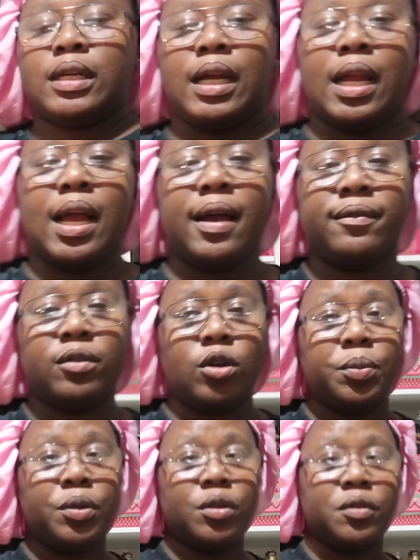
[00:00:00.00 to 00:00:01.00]
I have a
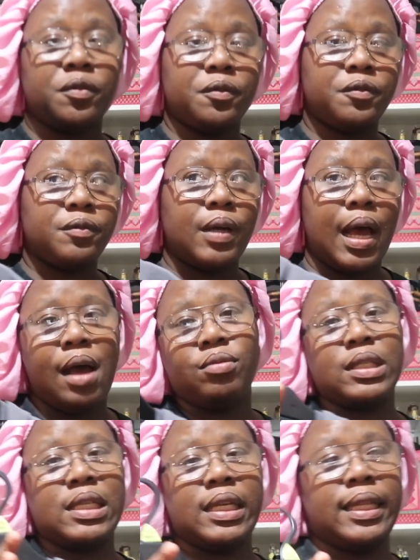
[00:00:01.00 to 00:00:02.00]
couple of
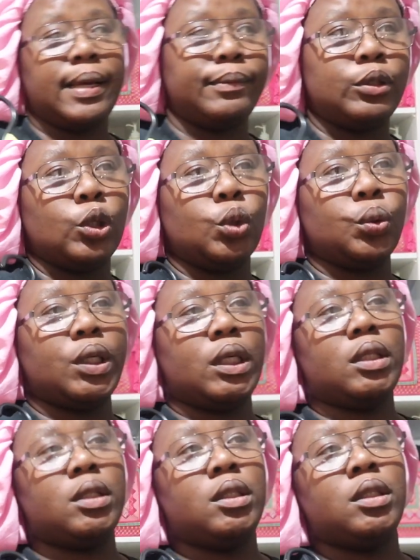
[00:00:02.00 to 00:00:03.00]
outings I'm going,